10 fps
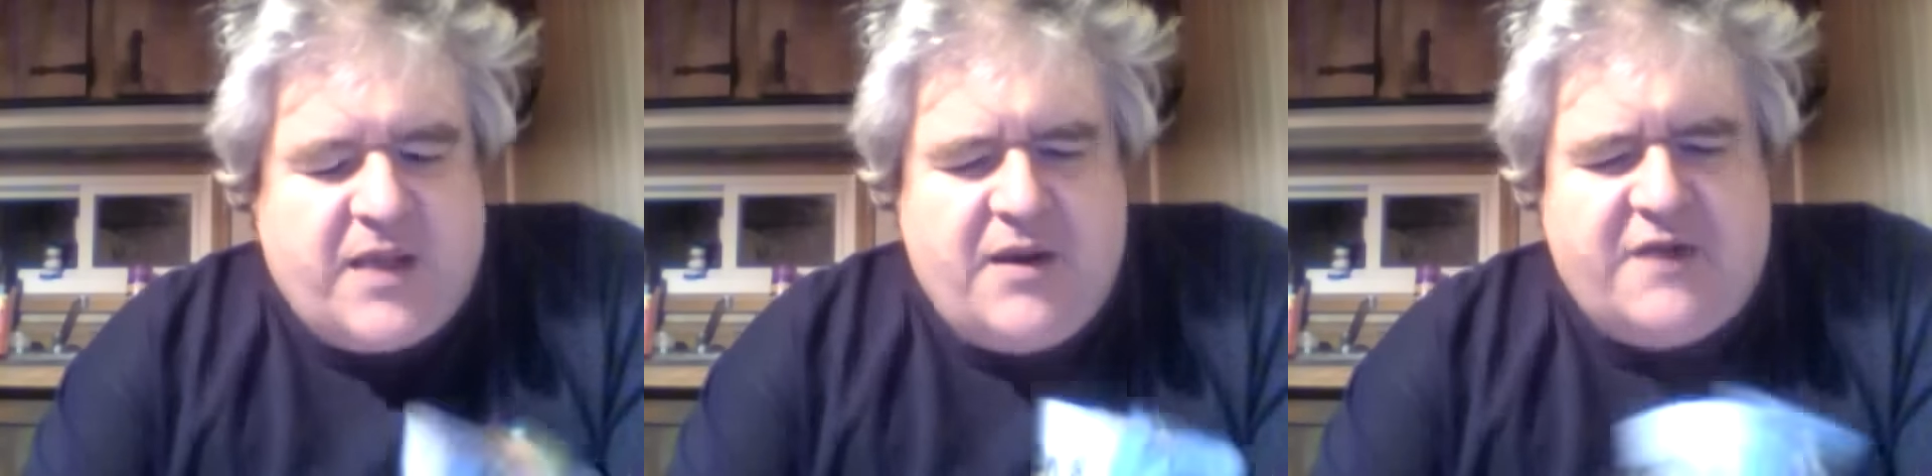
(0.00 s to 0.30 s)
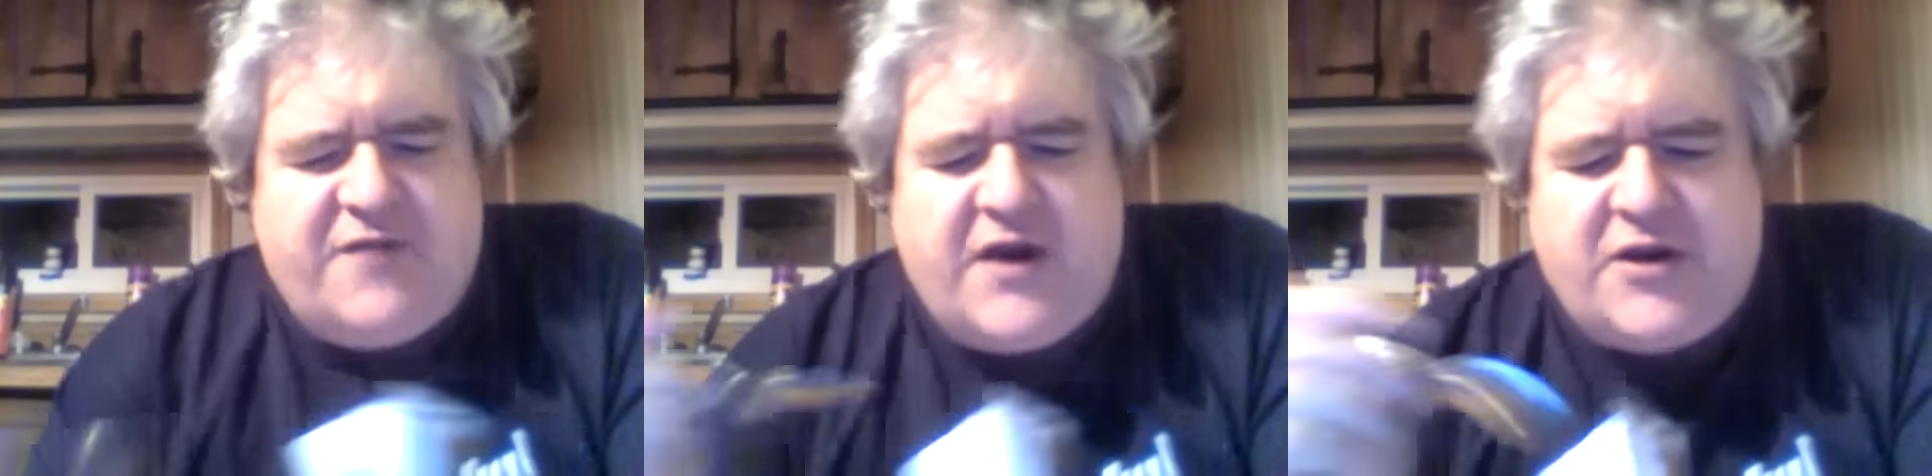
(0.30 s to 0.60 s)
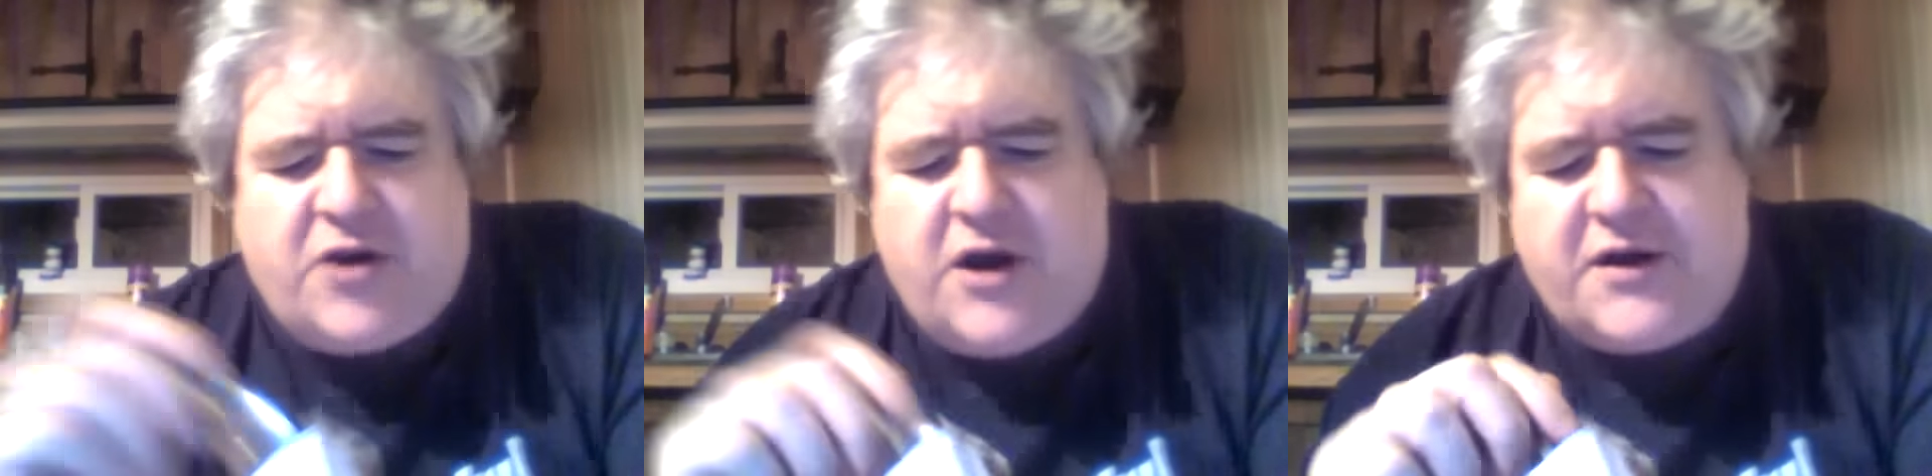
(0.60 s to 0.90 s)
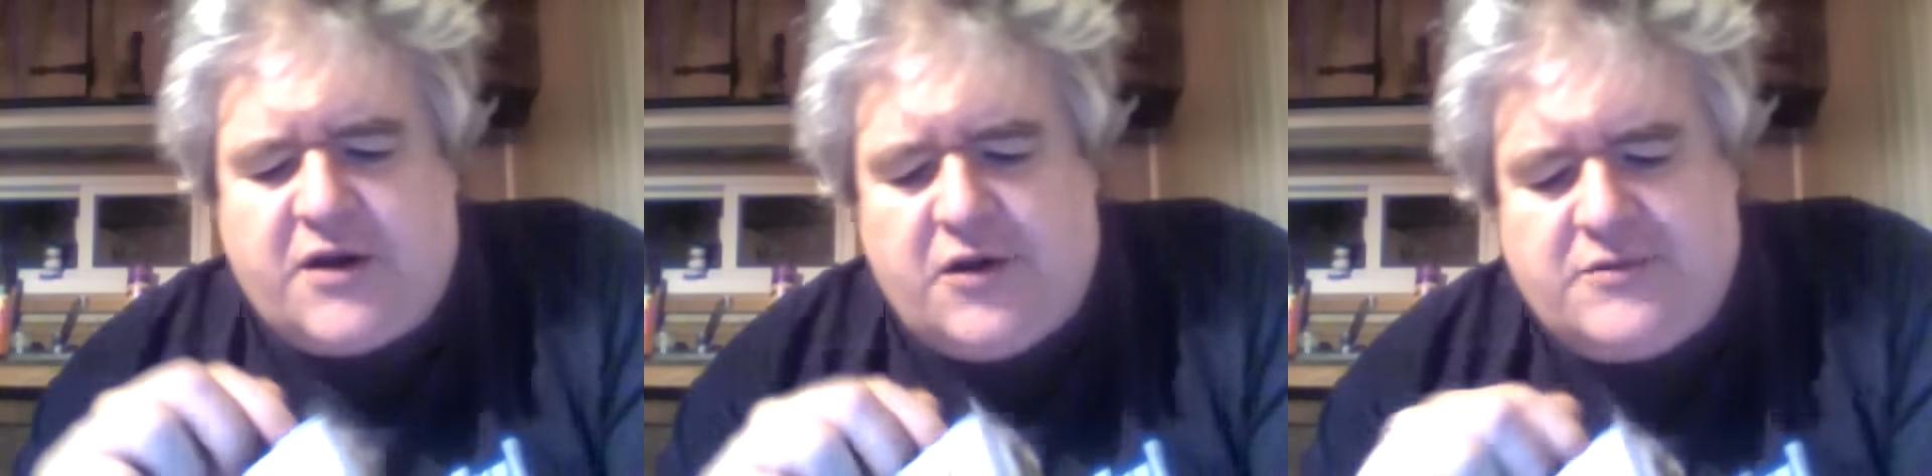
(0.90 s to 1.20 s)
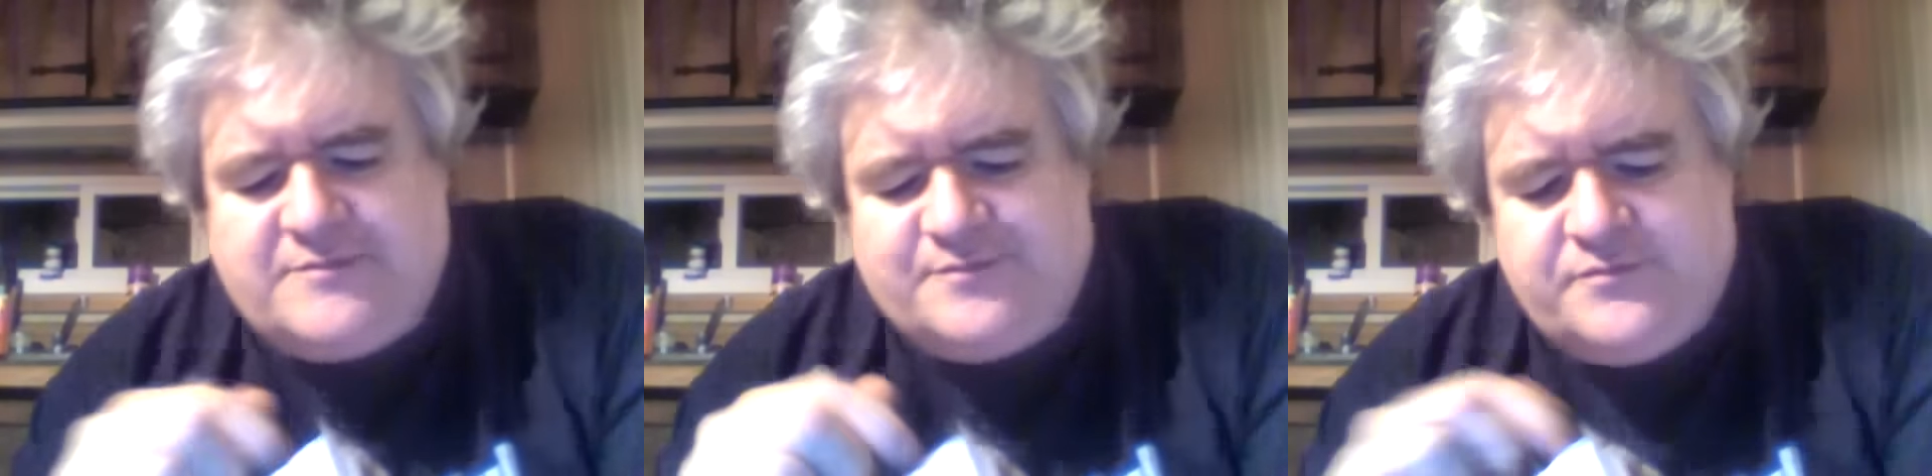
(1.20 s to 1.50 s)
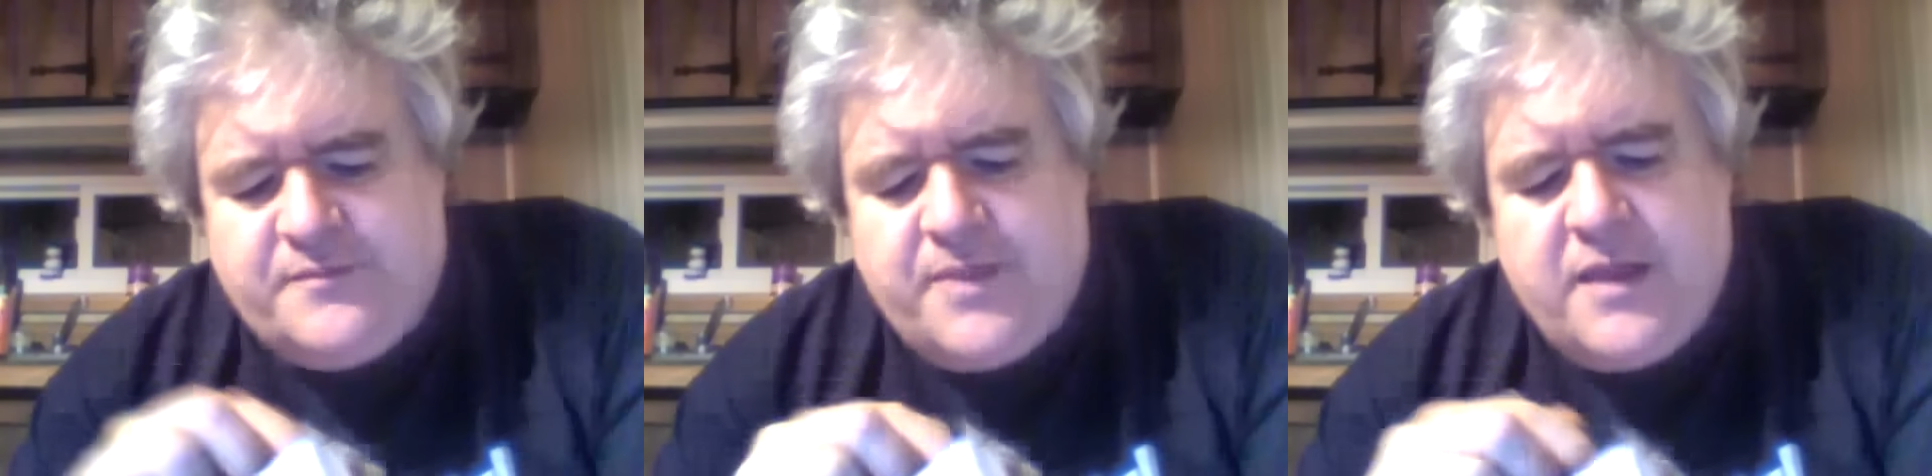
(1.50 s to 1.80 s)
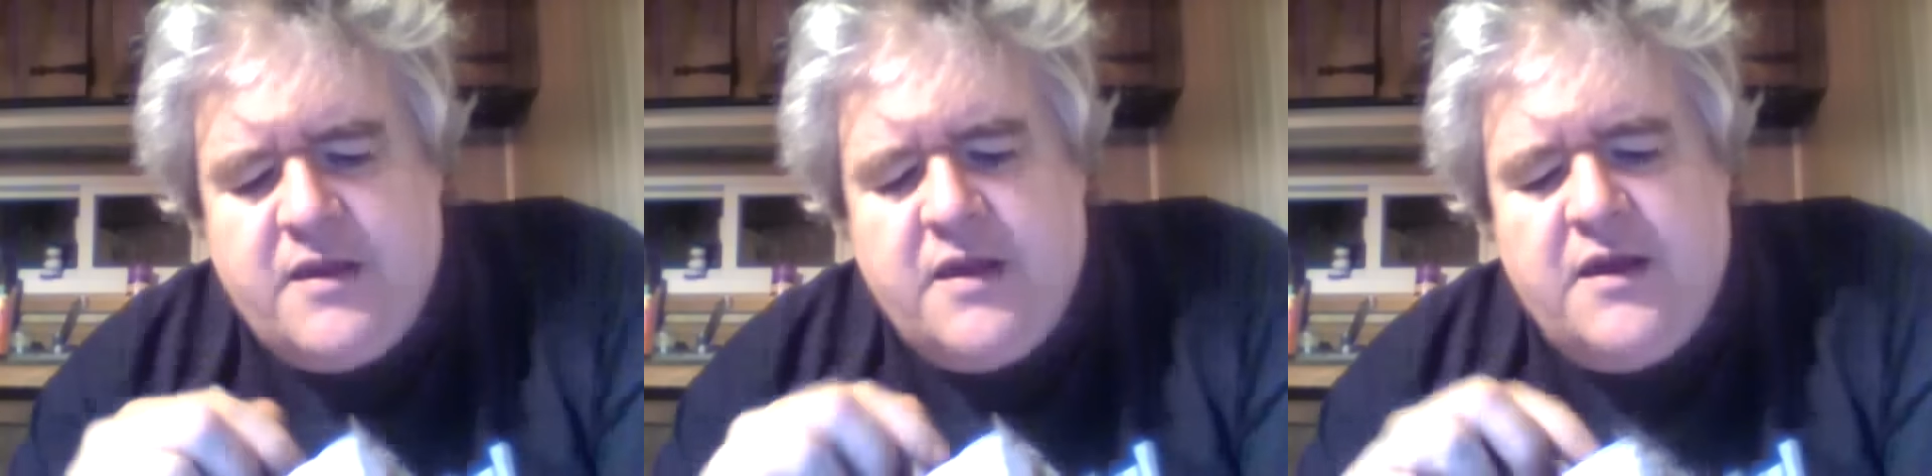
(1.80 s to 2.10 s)
It's very tart, though
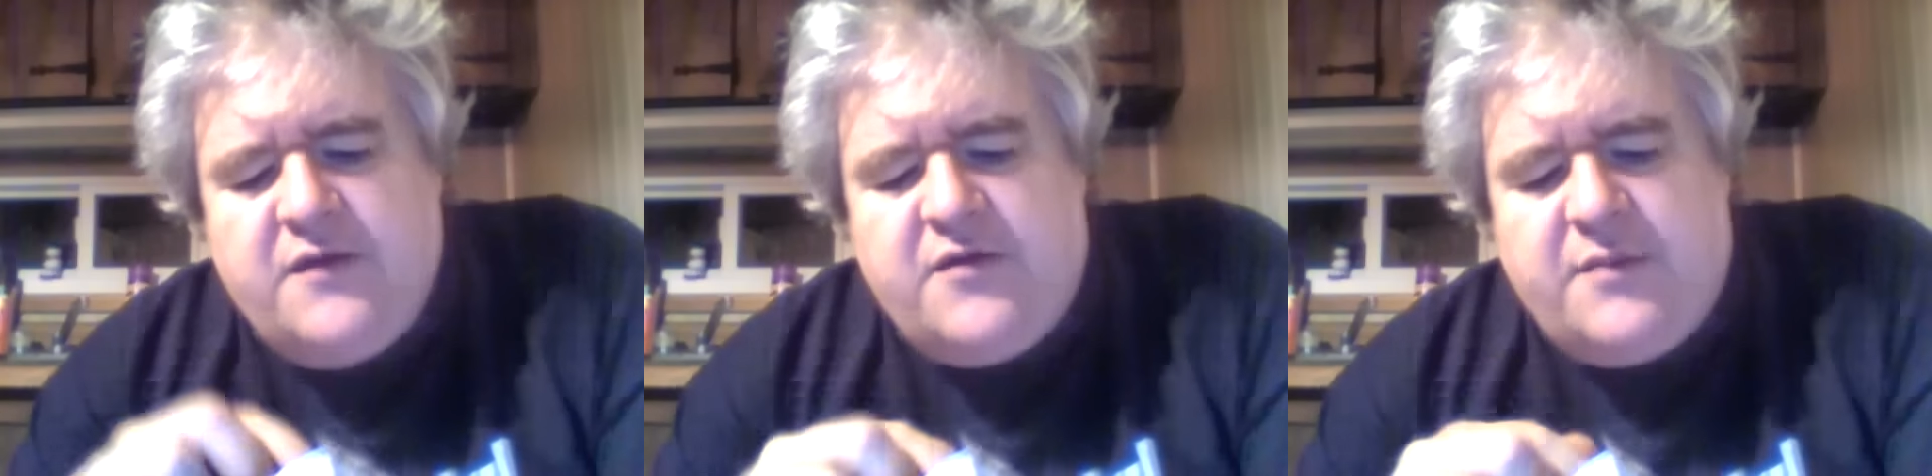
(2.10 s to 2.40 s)
you